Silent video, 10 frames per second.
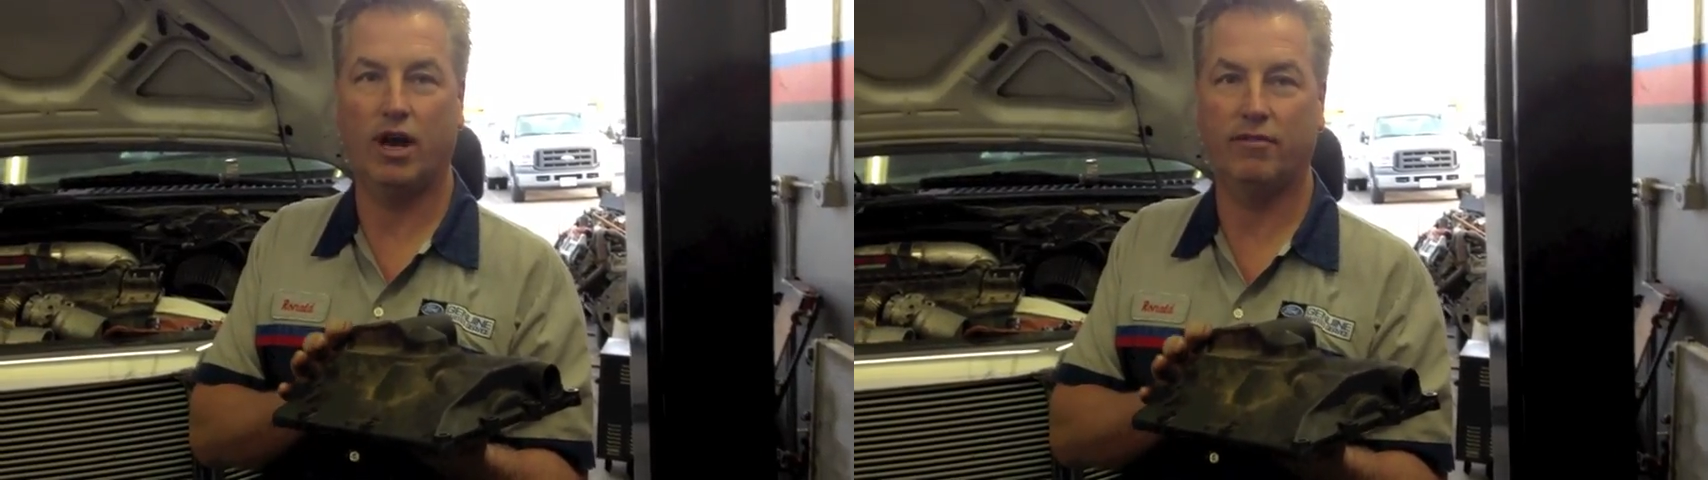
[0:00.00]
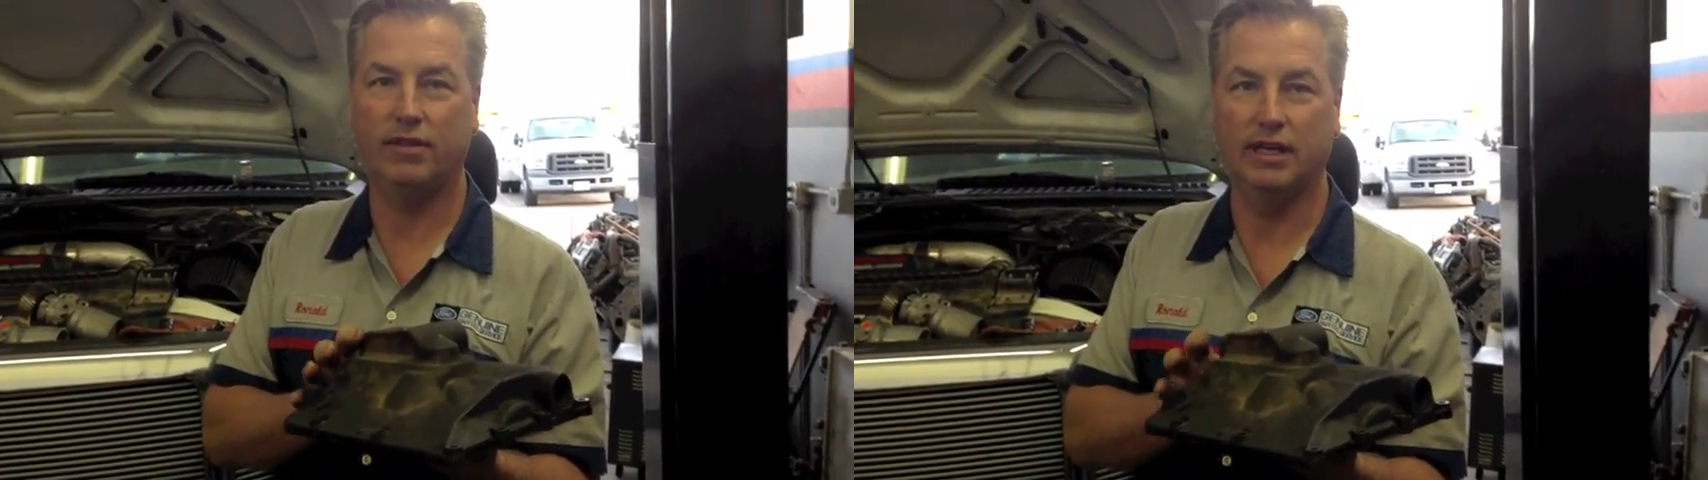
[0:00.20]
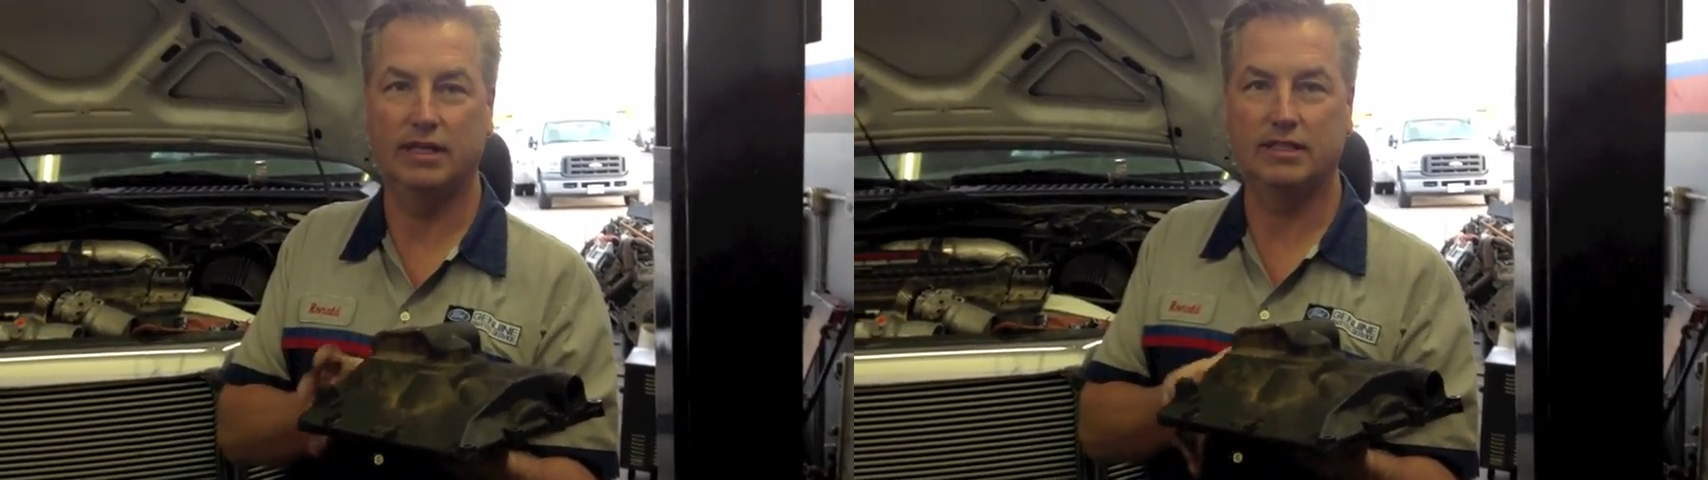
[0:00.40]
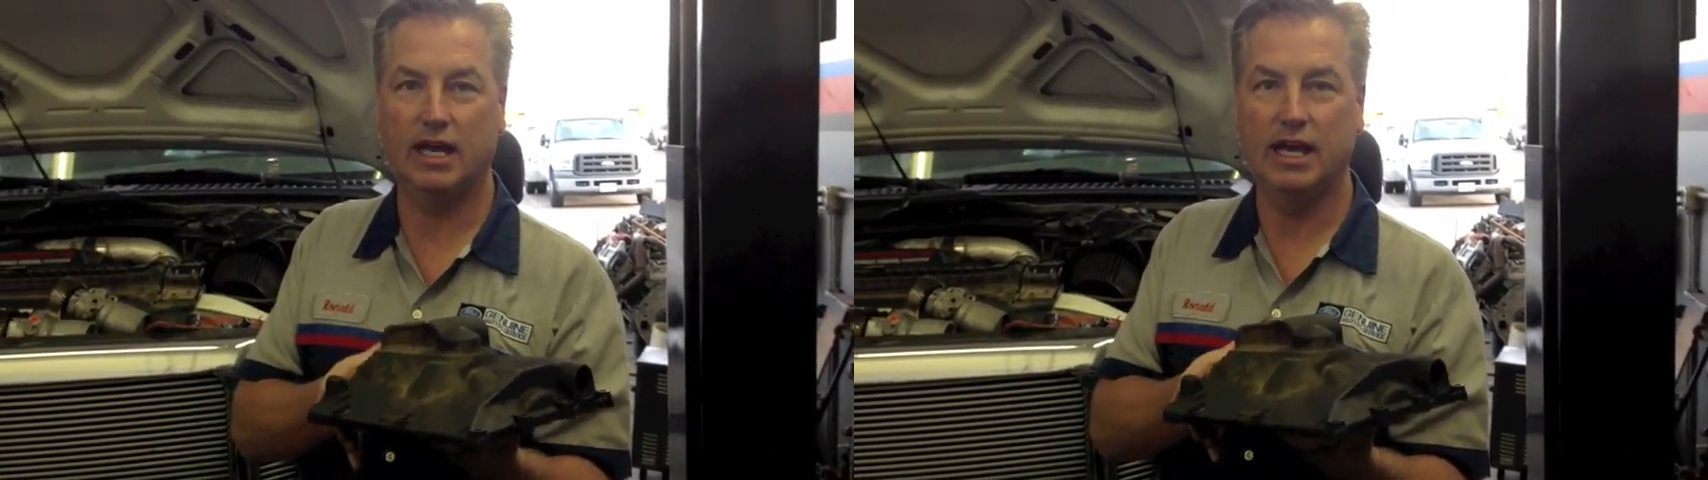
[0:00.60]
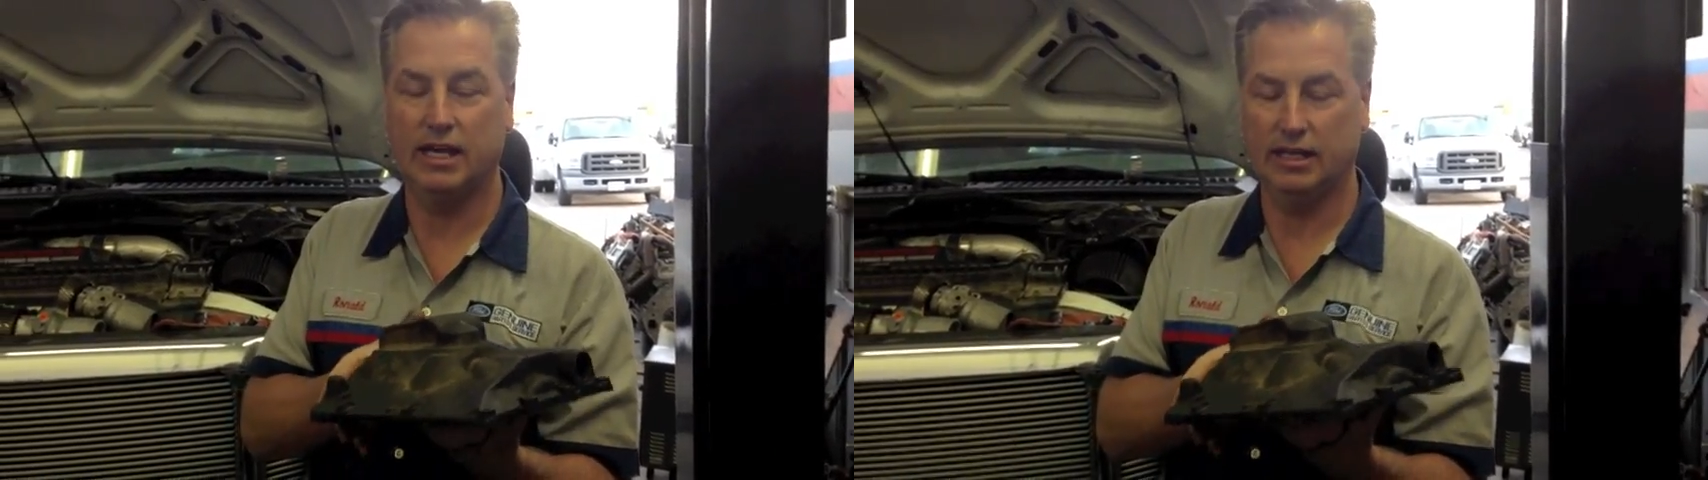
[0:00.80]
off the
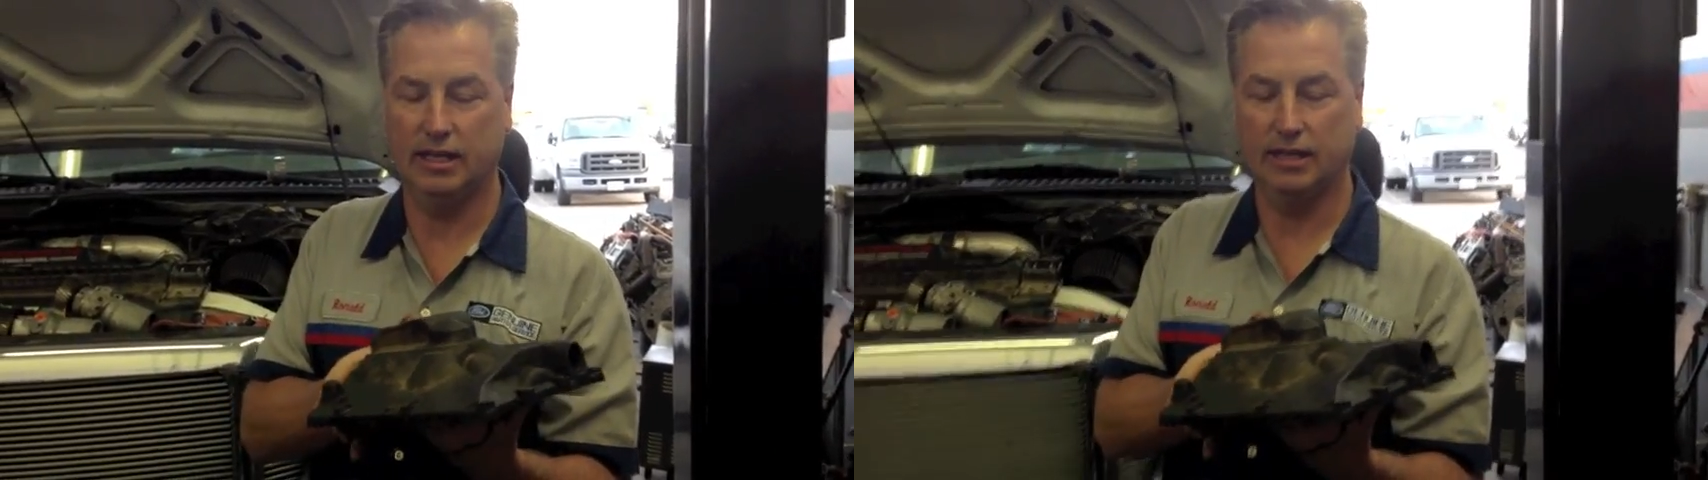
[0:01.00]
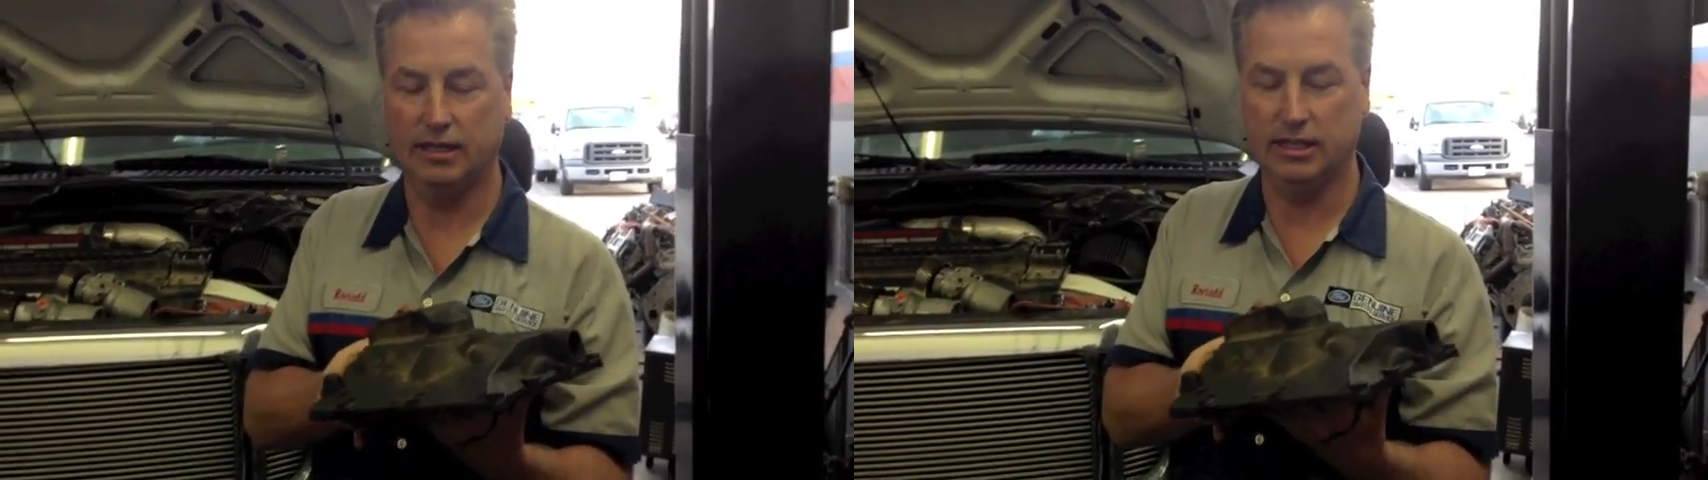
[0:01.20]
intake and the